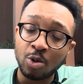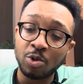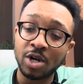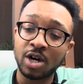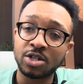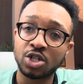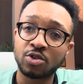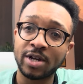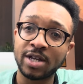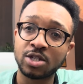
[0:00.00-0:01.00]
We are a
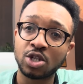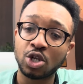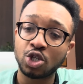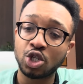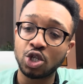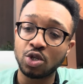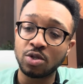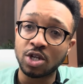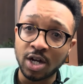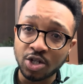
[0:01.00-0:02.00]
disgrace to
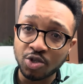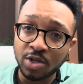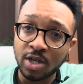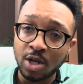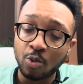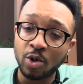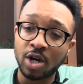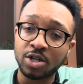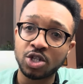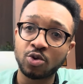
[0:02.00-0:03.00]
the country. We are
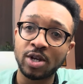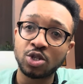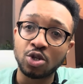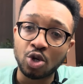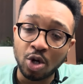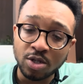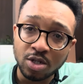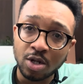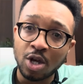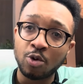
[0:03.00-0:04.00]
a disgrace to the
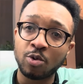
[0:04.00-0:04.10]
continent.